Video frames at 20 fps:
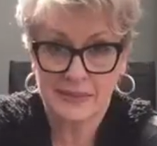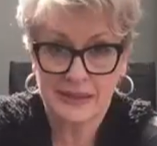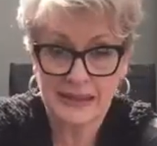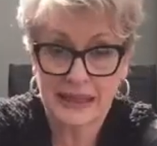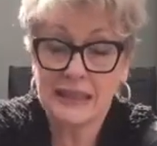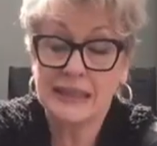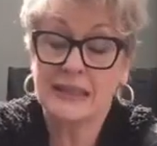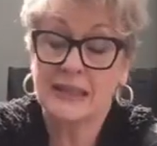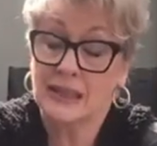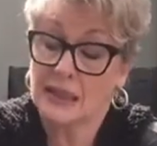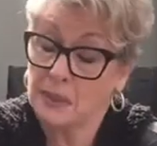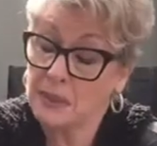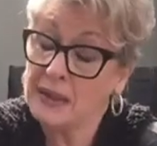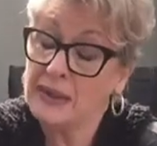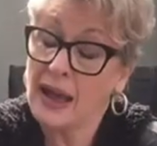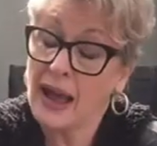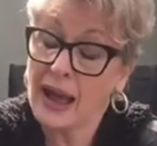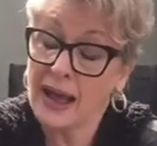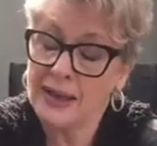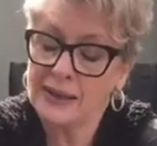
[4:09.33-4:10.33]
Take a deep
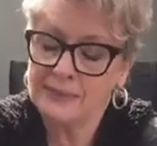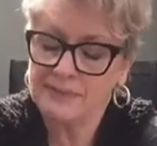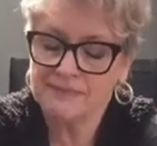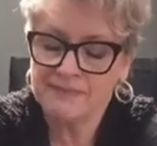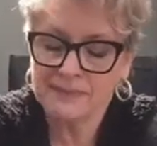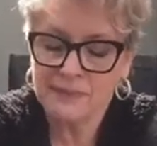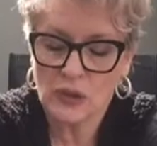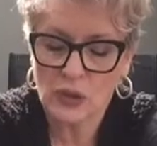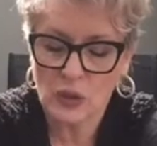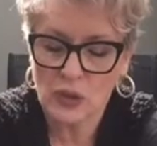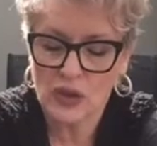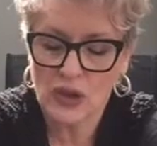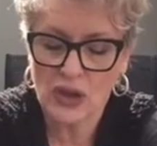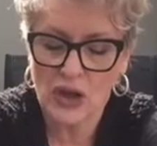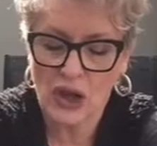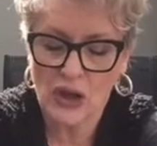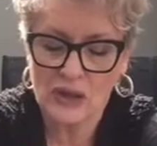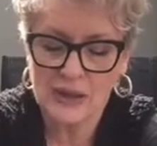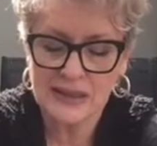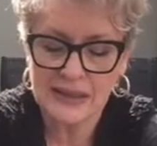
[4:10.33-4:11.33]
inhale through the
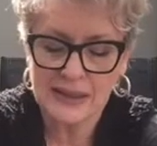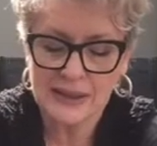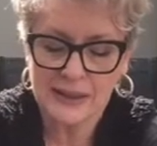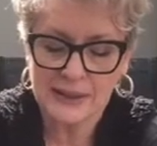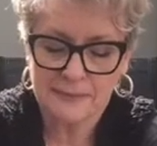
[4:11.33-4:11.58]
nose.